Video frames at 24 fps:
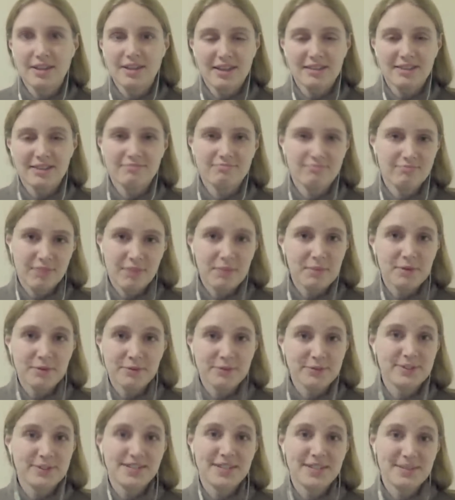I mean, we'll see,
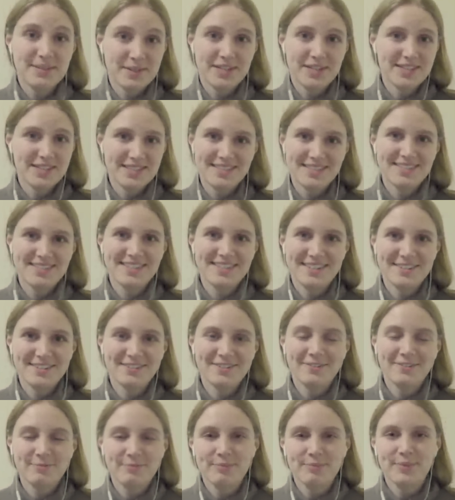but it's you know
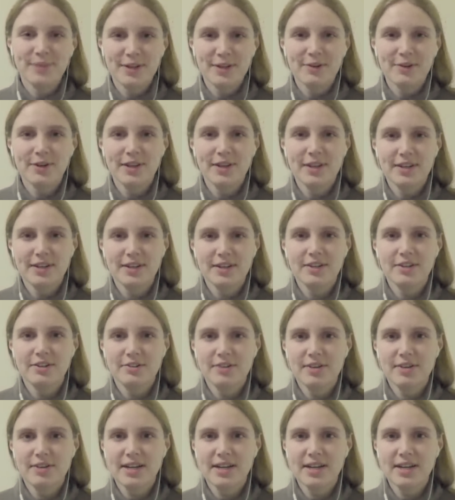been going in a good
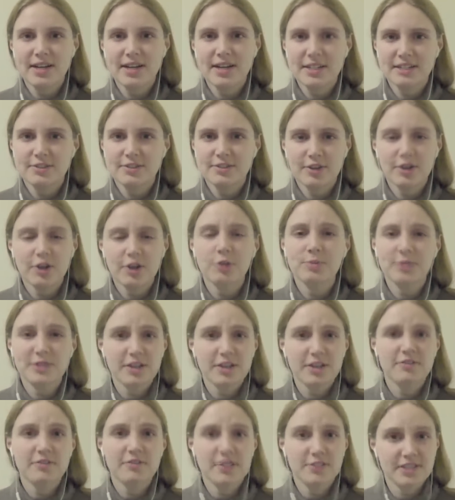direction. So I hope this
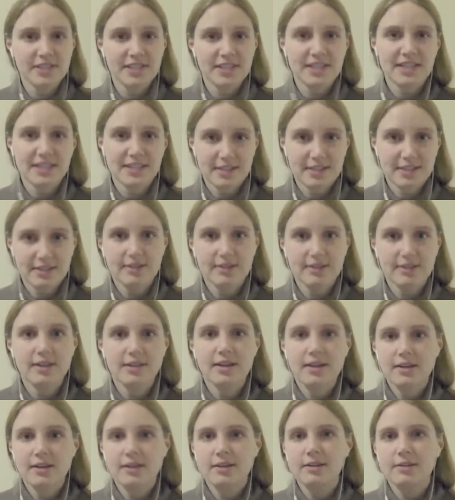conversation
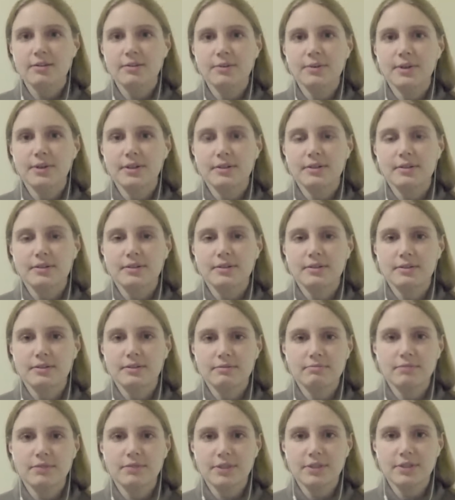will
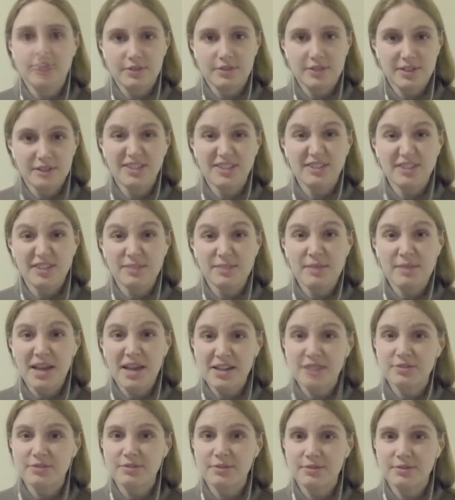you know, yield some actual
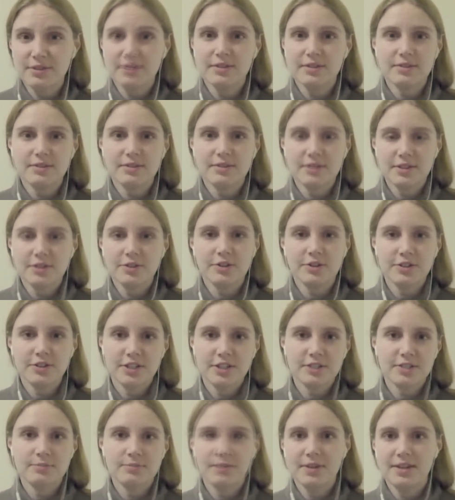results and not just
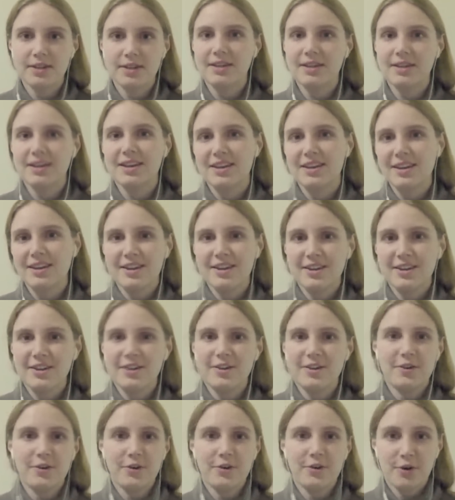be you know,
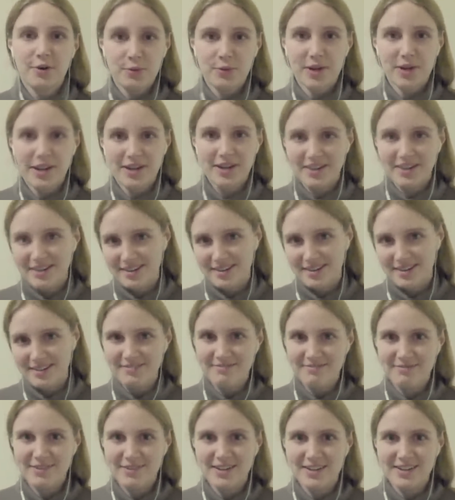a one
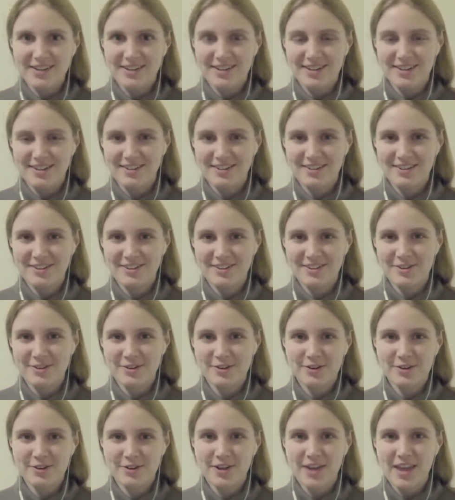uh,
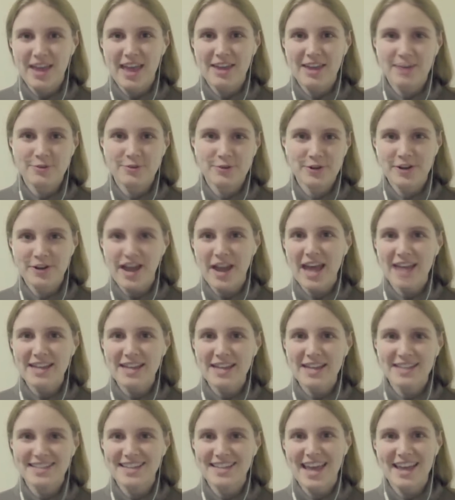Twitter
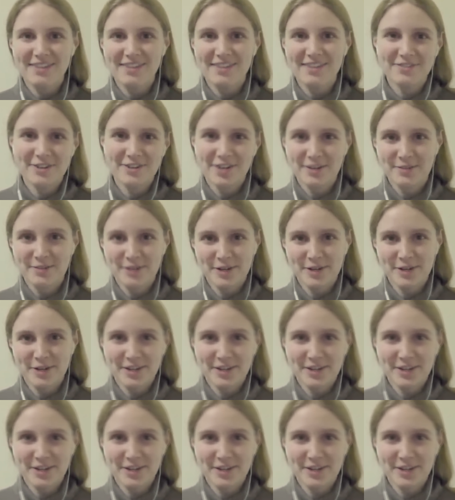hashtag phenomenon.